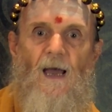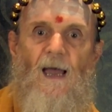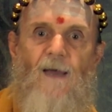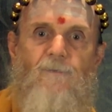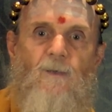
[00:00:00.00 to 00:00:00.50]

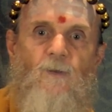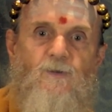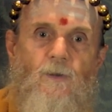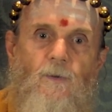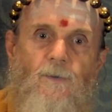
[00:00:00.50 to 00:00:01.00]
having
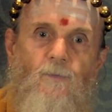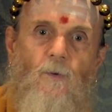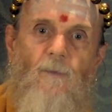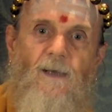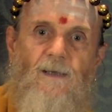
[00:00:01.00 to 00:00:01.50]
matured
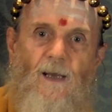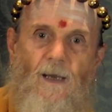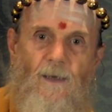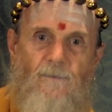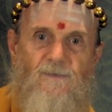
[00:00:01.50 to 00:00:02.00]
through many
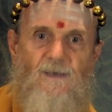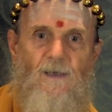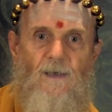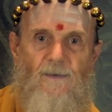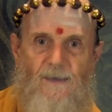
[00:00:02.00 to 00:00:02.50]
lives,
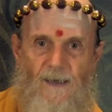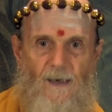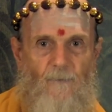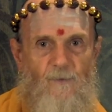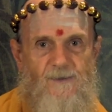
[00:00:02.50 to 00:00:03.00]
the
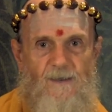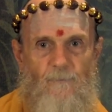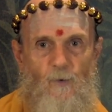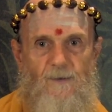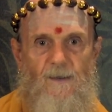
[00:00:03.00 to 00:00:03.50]
average
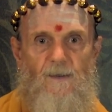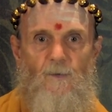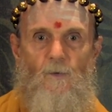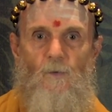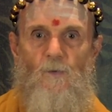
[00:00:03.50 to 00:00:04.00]
devotee
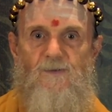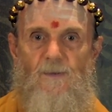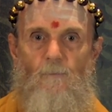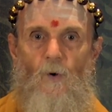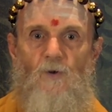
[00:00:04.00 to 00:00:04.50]
concludes
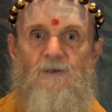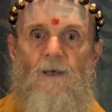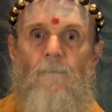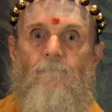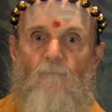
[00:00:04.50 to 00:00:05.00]
that
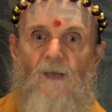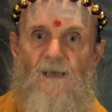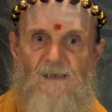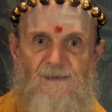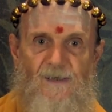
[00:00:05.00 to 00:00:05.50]
moksha
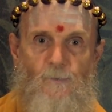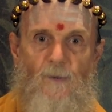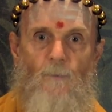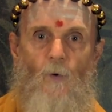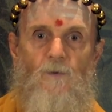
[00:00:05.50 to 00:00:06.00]
is as
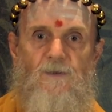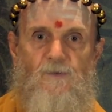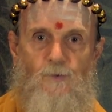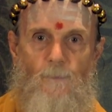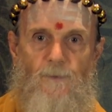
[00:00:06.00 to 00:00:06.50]
remote
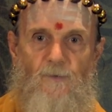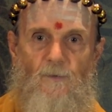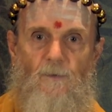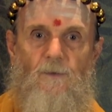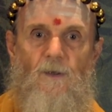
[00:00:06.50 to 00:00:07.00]
as
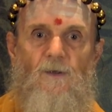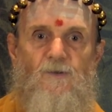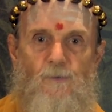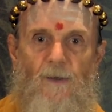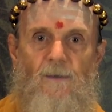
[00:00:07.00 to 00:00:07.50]
Jupiter,
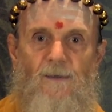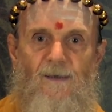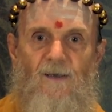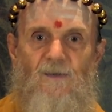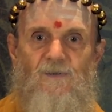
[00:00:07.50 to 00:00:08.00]
strictly
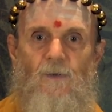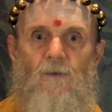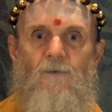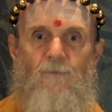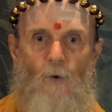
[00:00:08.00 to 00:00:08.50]
the
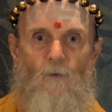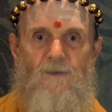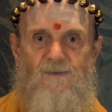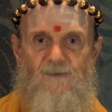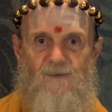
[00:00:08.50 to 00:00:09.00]
concern of
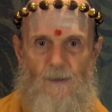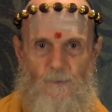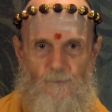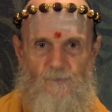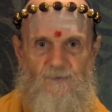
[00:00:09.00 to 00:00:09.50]
yogis and
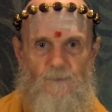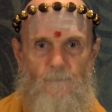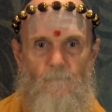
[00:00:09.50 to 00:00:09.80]
sadhus.